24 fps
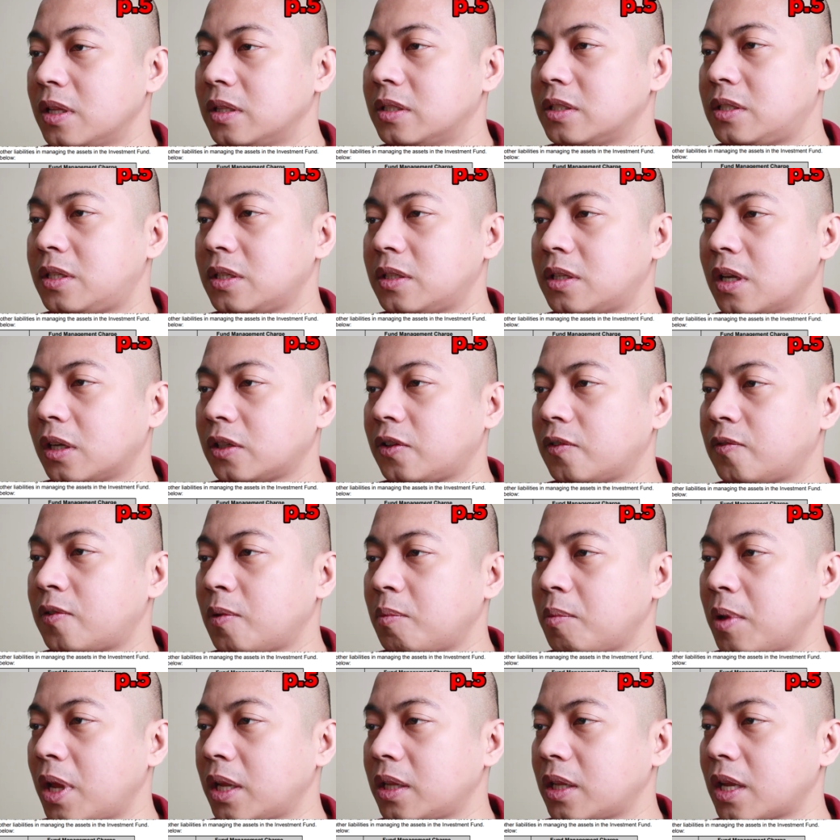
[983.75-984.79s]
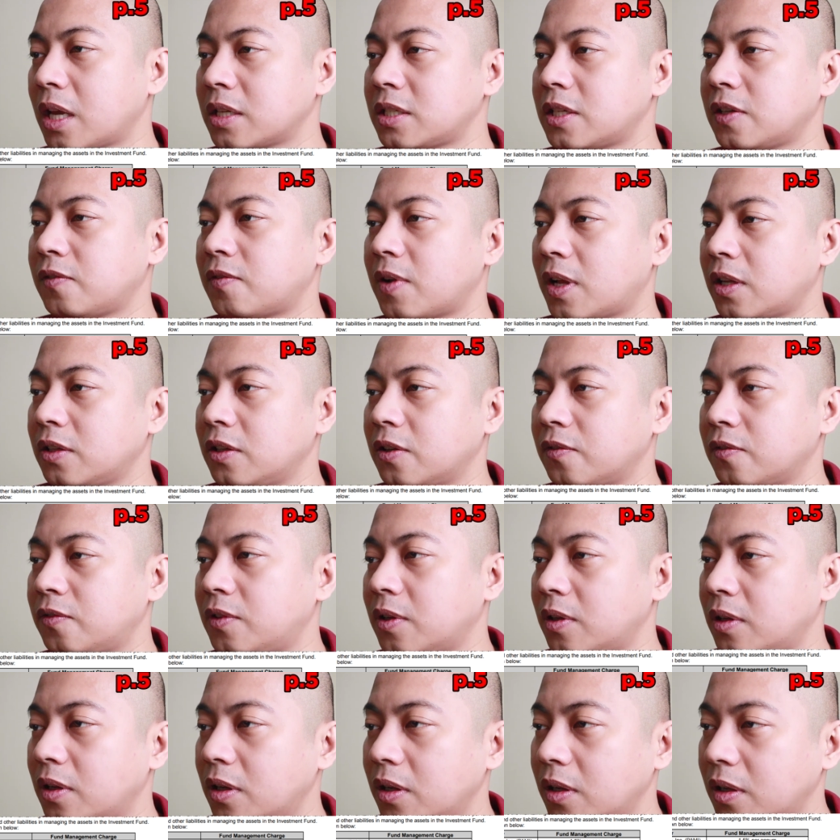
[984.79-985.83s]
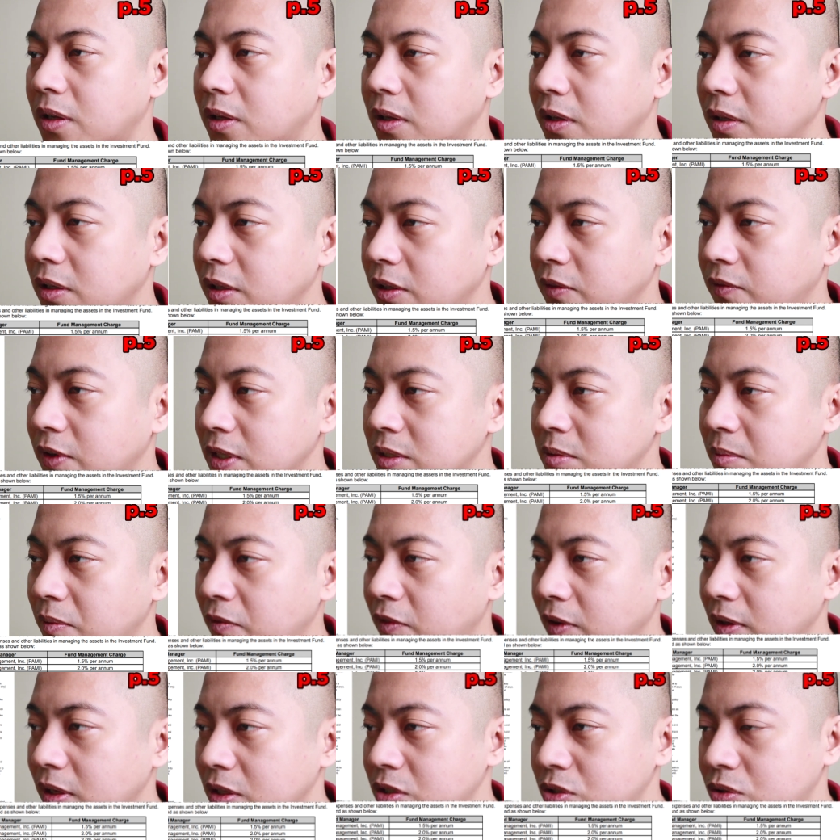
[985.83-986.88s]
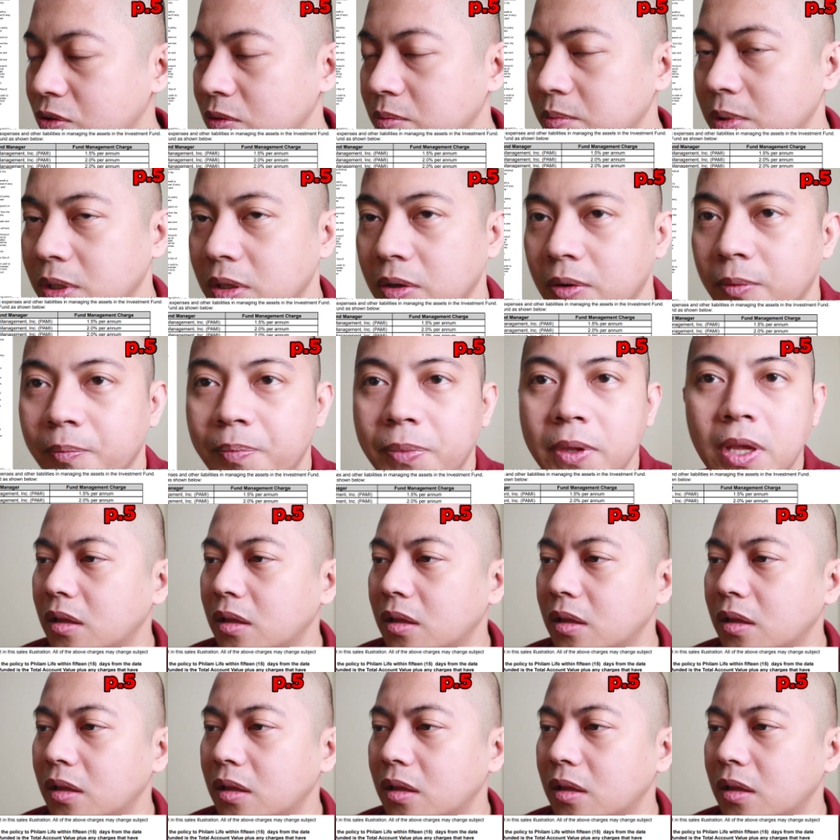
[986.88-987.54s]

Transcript: This is deducted from net asset value of the investment fund as shown below.